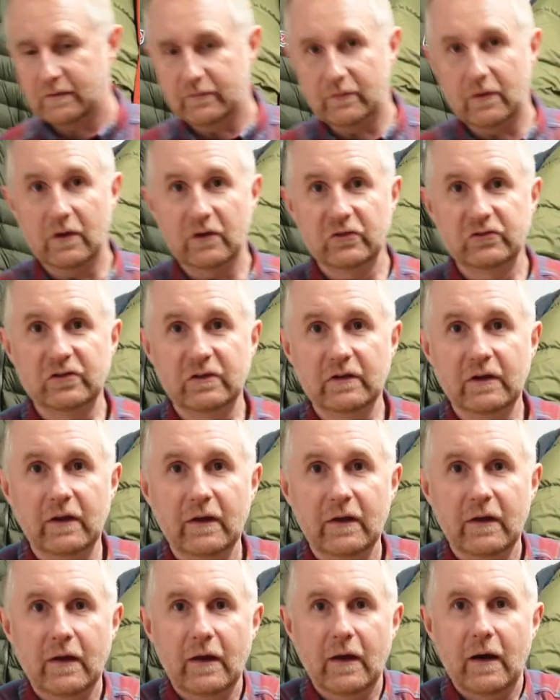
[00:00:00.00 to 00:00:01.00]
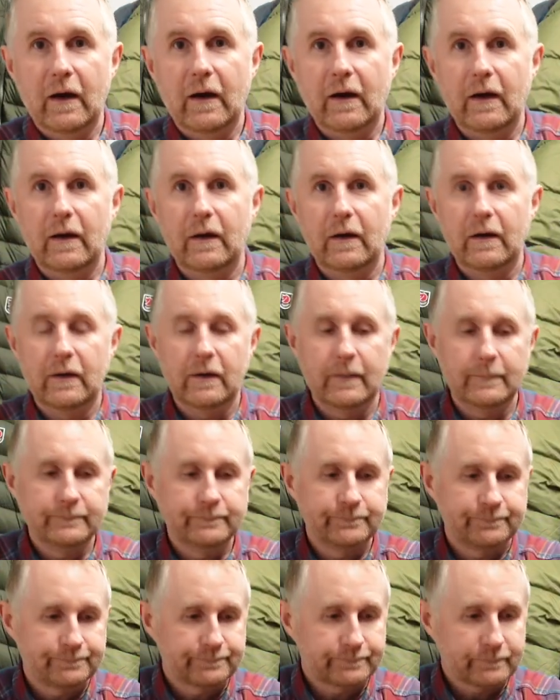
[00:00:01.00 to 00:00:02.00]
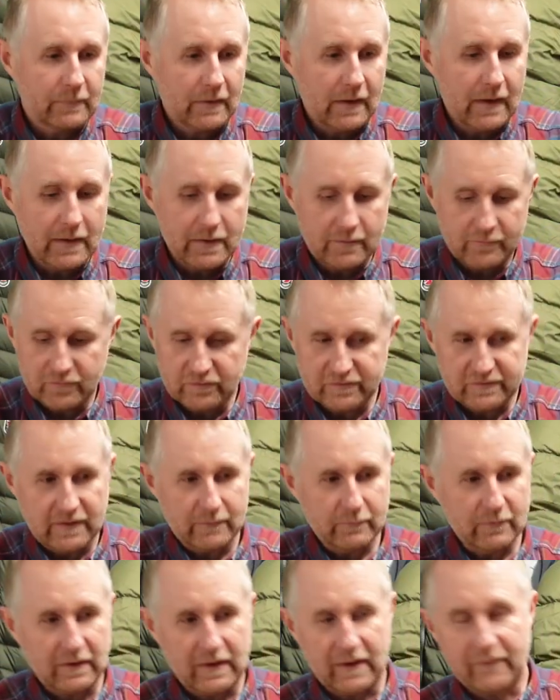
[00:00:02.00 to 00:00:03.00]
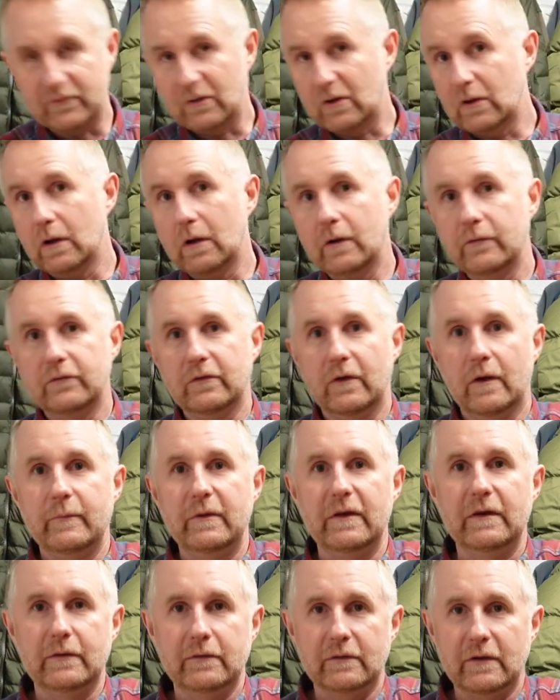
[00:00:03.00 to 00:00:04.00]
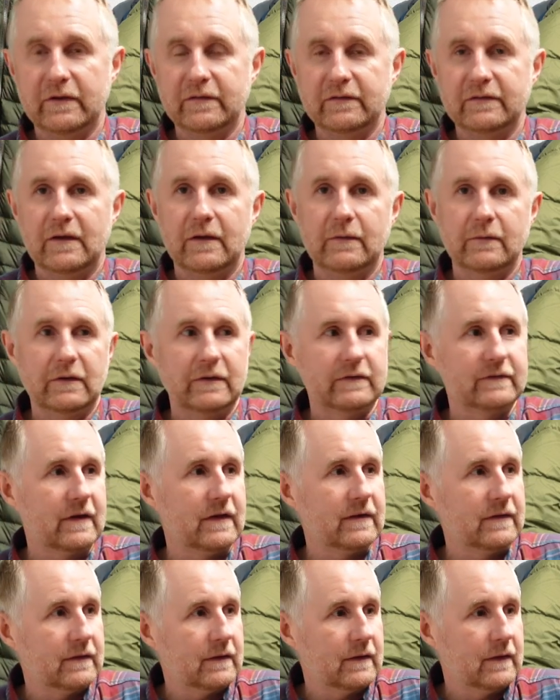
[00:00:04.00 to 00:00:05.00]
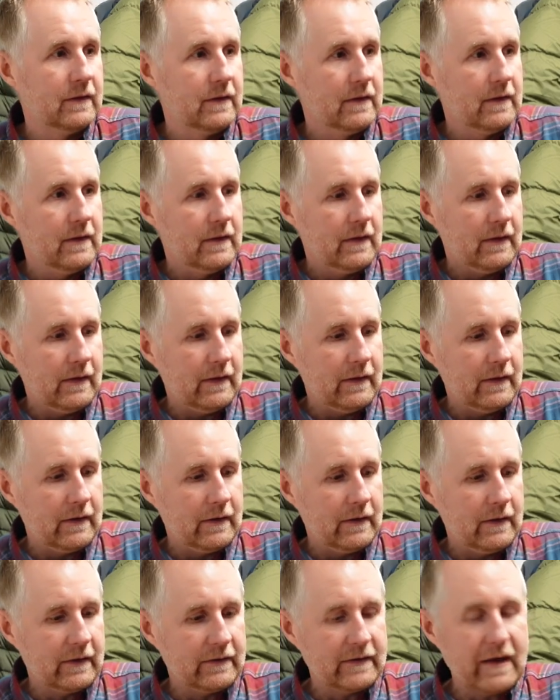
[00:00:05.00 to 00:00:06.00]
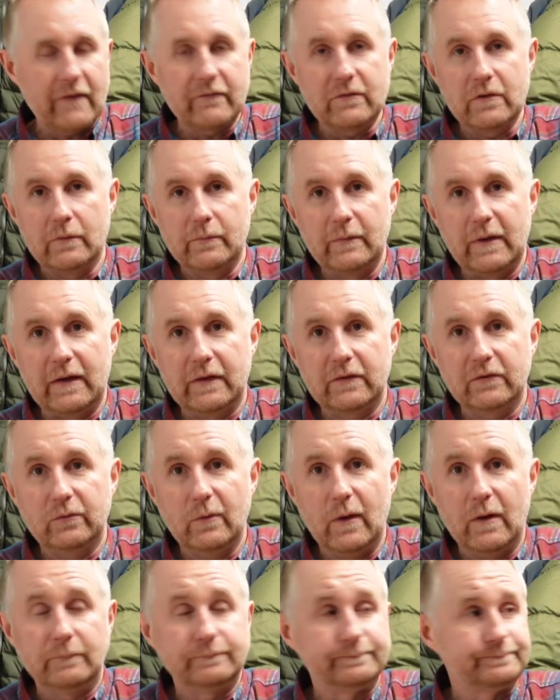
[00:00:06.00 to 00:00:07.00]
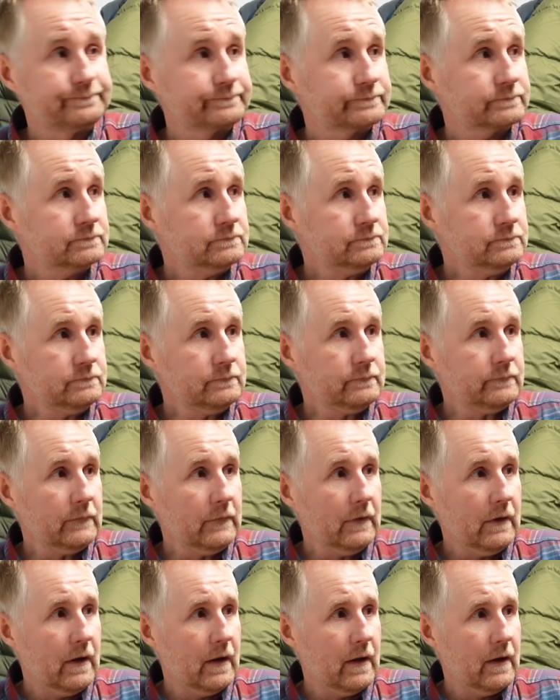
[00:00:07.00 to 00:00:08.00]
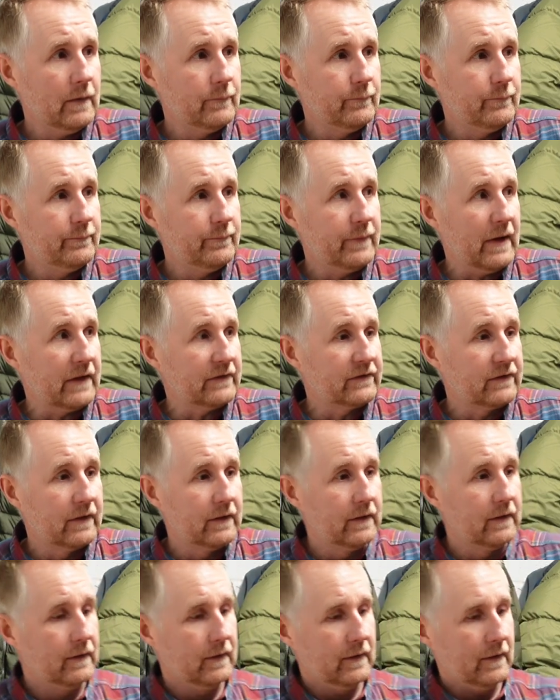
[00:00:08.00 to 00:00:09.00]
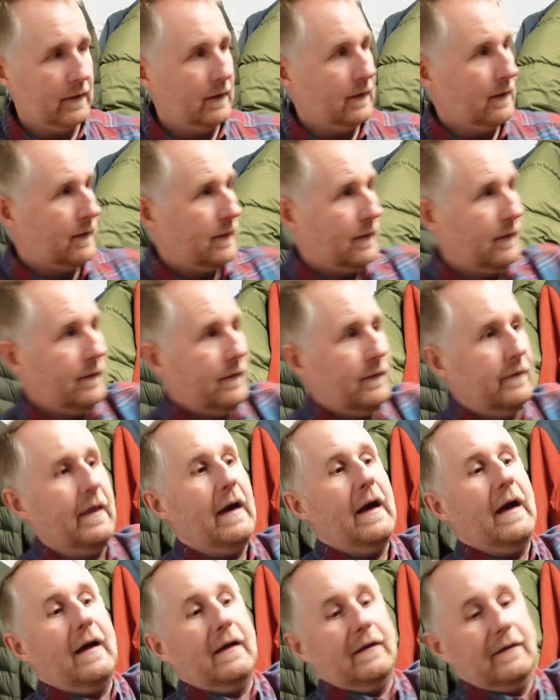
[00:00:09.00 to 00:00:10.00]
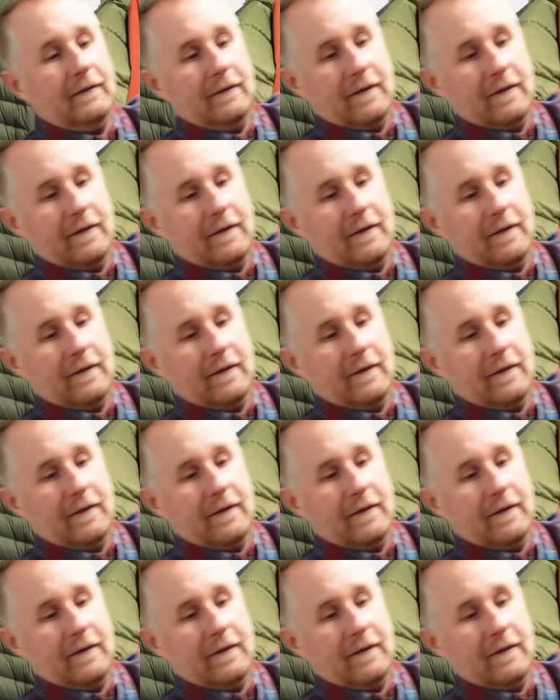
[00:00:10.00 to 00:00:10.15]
version, and obviously I'm going to have the clothes that I'm in, and like I say, I'm going to take a carry-on bag as well. But that